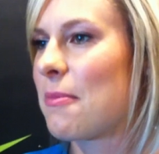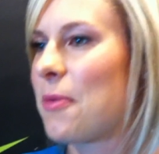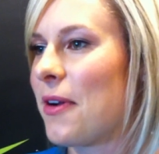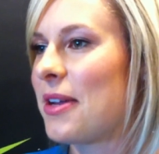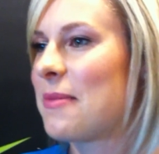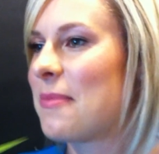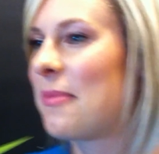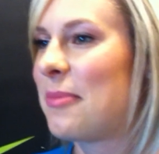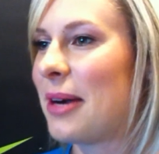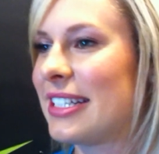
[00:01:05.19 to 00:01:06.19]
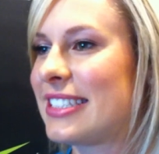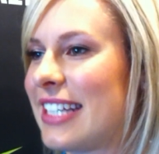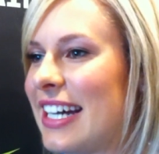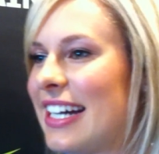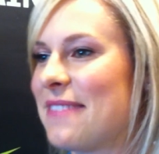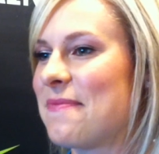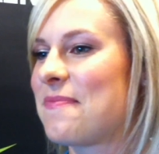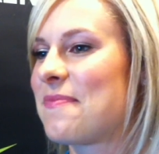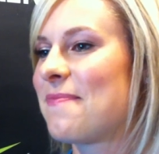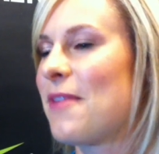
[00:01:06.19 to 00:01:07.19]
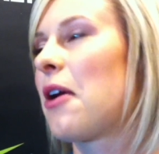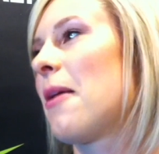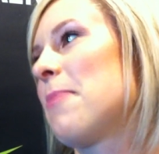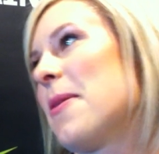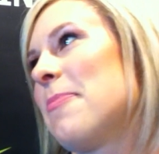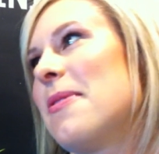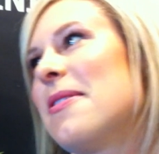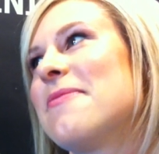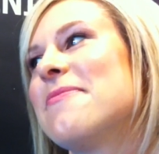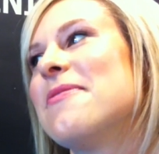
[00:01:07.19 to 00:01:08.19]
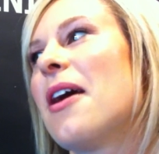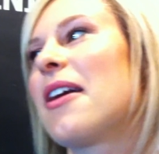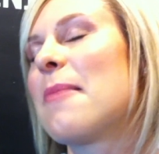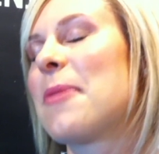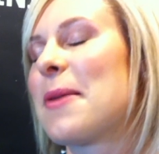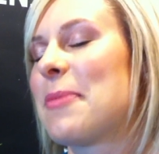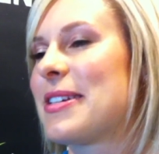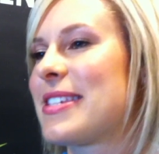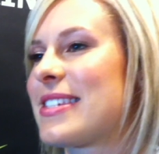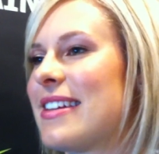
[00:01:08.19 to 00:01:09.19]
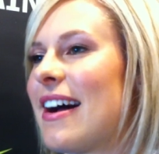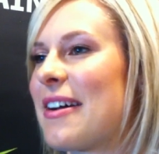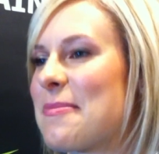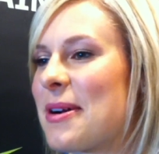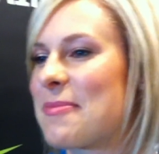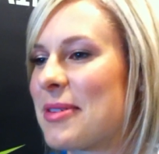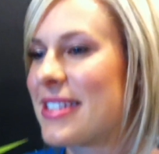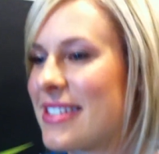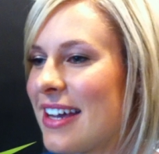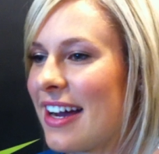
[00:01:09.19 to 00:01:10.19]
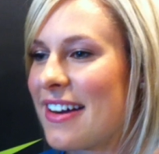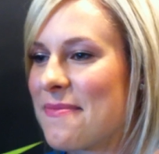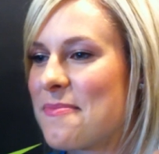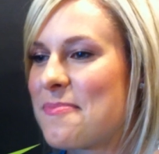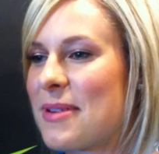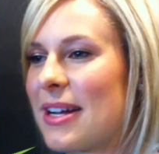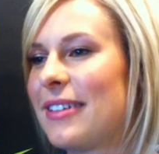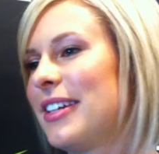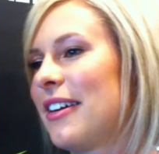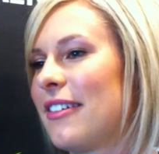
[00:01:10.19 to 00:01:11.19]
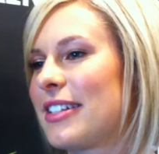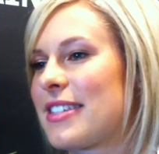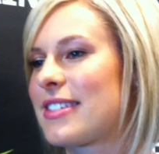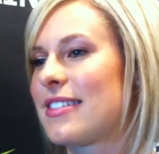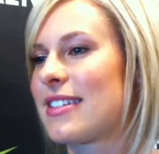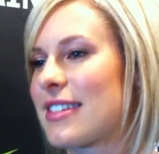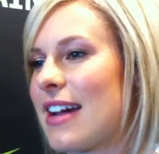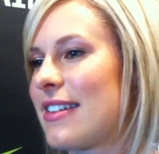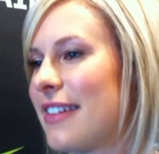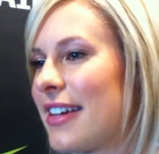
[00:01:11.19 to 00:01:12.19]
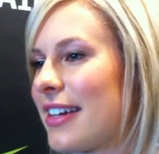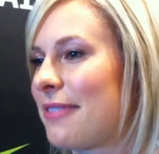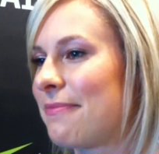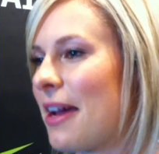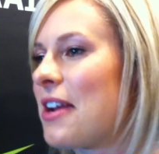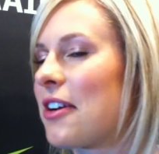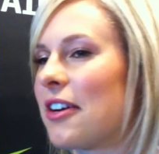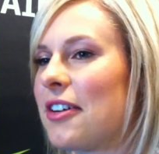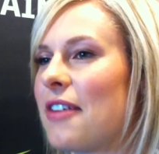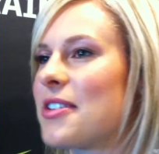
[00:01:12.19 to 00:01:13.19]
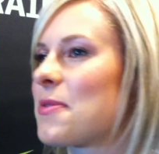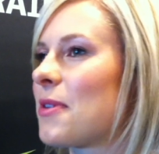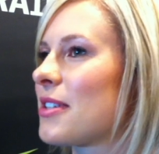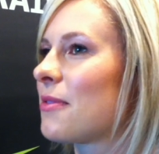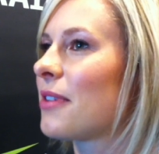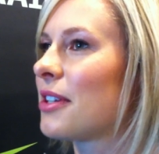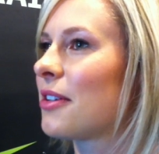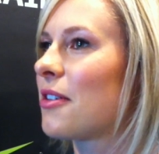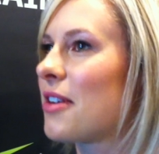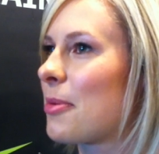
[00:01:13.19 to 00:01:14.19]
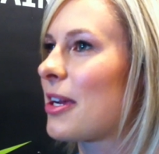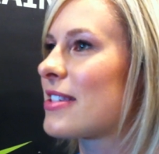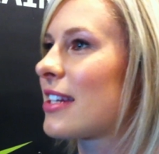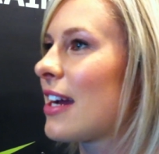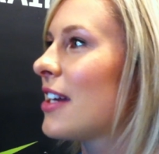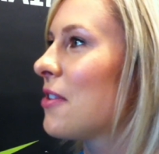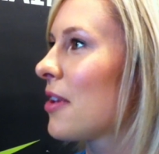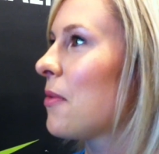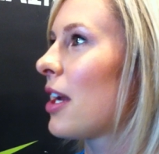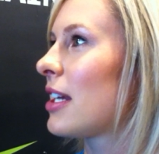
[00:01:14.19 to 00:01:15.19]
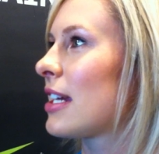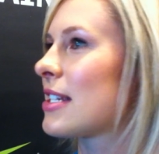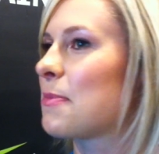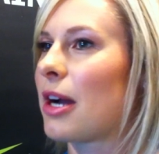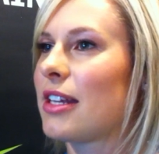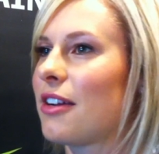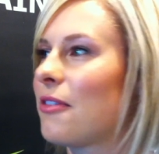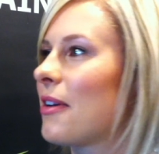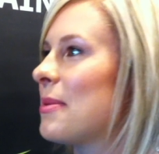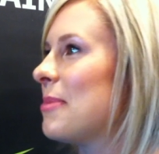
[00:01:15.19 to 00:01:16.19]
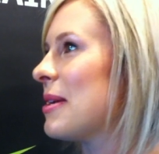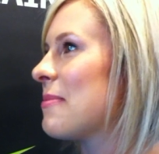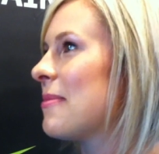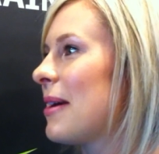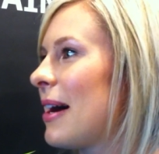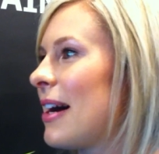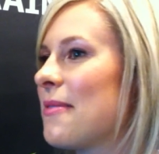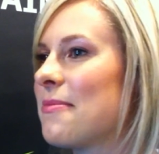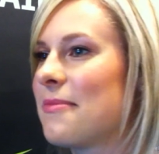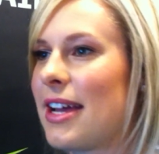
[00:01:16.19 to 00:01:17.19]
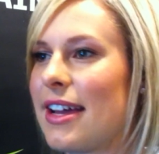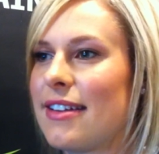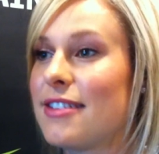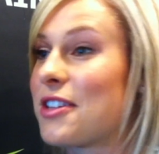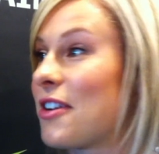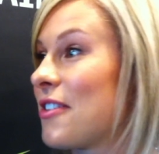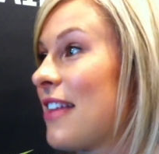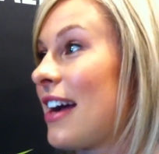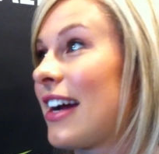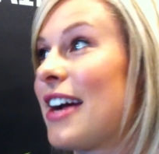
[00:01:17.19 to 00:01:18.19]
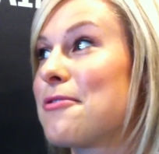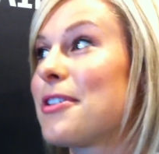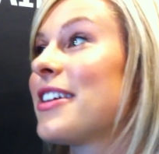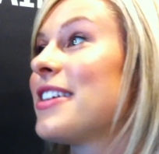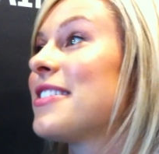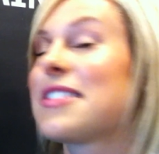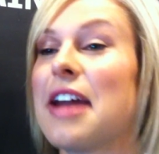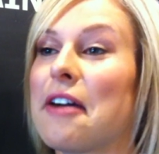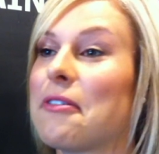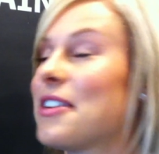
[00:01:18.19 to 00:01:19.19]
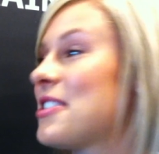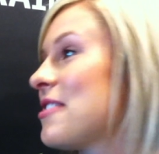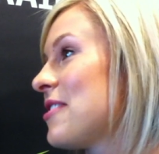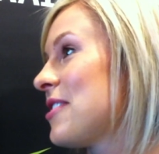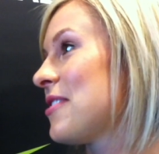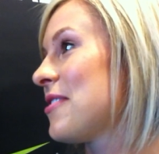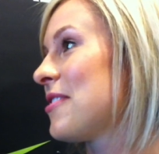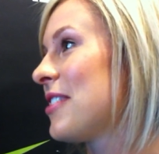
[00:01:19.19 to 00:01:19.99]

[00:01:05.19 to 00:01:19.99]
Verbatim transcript: some point, but. Um, not on purpose. Not on purpose. Not on purpose. Um, but uh, you know, it's it's kind of like any girl always wants. When you're going up against a guy, you really want to kick his butt. You don't want to beat him. Um, and in turn, that guy really does not want you to